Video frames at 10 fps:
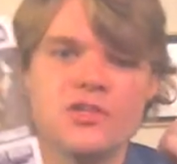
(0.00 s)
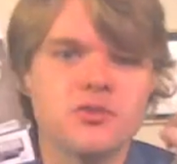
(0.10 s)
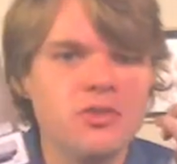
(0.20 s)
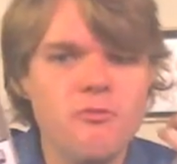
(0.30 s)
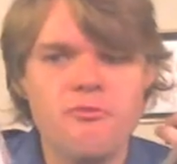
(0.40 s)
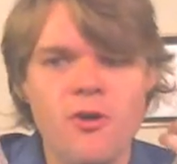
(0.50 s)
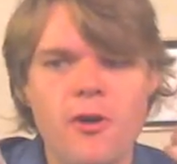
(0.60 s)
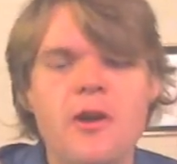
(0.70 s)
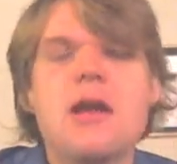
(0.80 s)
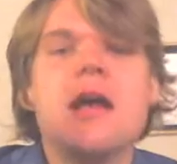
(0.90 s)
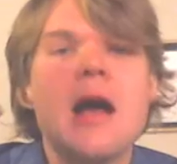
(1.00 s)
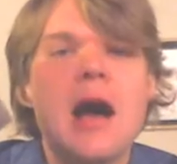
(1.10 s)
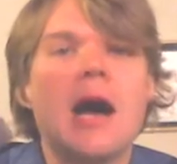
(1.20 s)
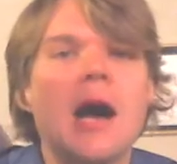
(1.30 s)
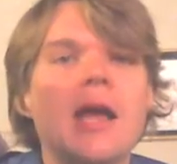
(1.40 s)
So, so far,
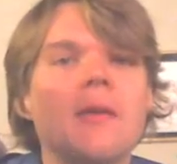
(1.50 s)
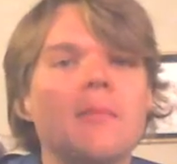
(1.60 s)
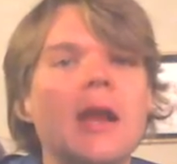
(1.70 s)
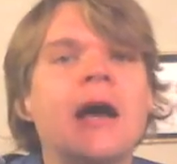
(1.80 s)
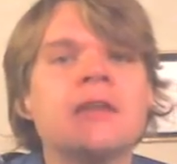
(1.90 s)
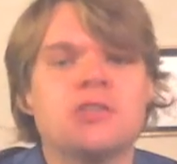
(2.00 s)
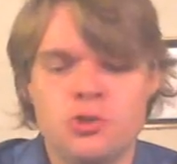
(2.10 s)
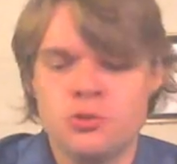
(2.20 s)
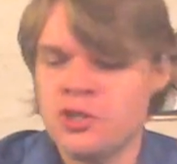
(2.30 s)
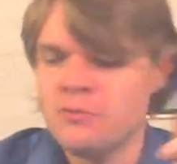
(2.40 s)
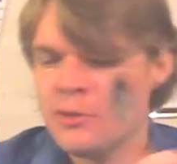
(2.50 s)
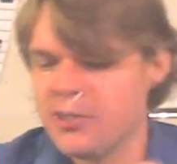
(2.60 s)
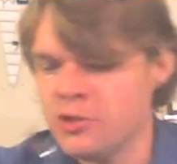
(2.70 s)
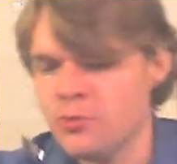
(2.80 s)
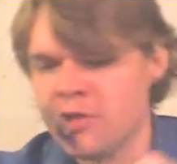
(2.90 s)
I am not too
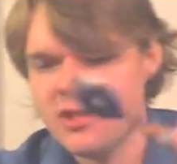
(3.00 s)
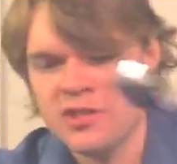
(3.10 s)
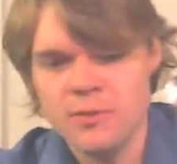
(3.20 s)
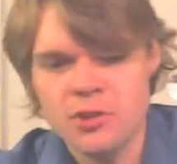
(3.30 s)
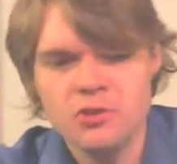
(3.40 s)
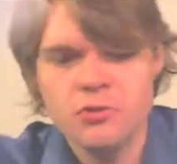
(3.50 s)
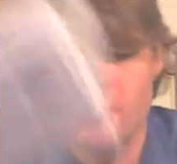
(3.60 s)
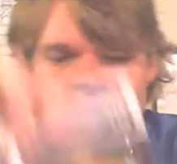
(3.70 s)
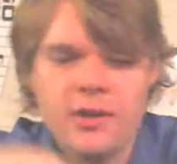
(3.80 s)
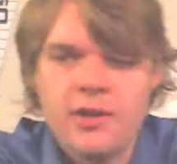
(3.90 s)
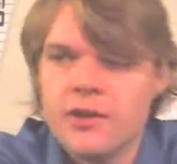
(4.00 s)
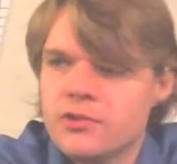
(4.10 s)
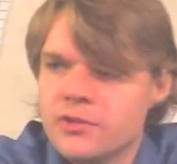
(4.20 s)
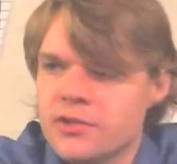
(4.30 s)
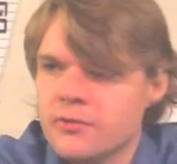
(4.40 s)
displeased with this month's loot crate.
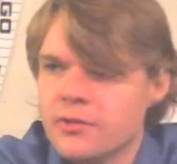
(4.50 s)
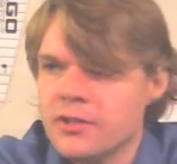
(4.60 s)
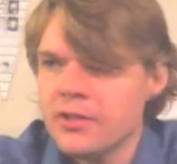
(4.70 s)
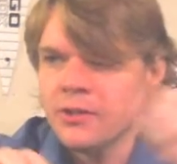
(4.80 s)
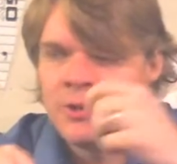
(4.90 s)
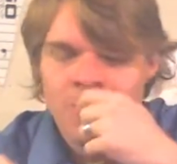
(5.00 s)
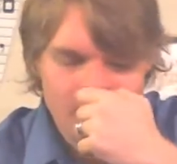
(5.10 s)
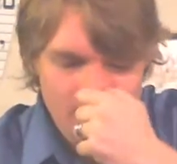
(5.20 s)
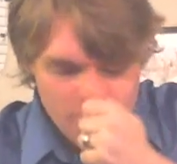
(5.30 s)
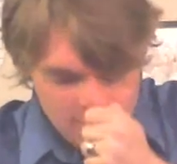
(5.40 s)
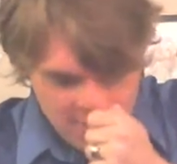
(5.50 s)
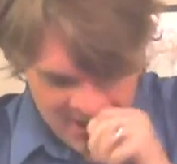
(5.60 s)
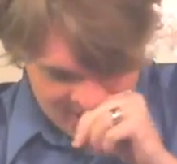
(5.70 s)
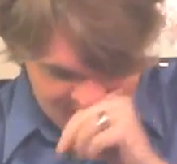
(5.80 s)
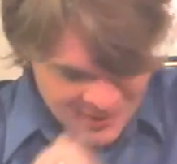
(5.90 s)
That's uh, what's that right there, where you
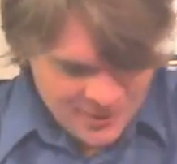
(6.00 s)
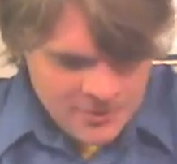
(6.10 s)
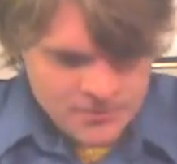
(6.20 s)
can't see it.